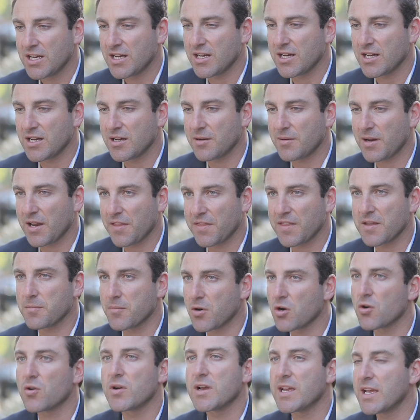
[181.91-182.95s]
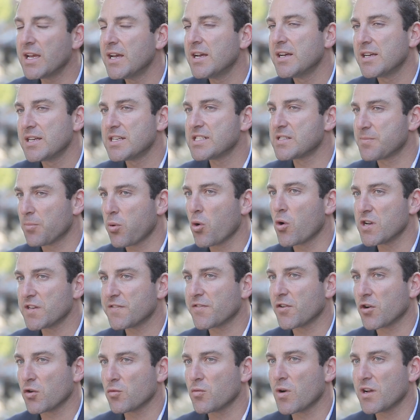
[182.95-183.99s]
Uh, but I think Murray is
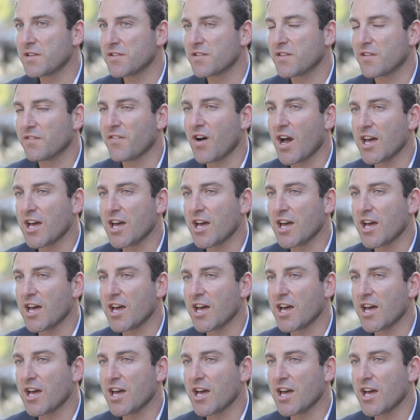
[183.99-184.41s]
poised for a run to the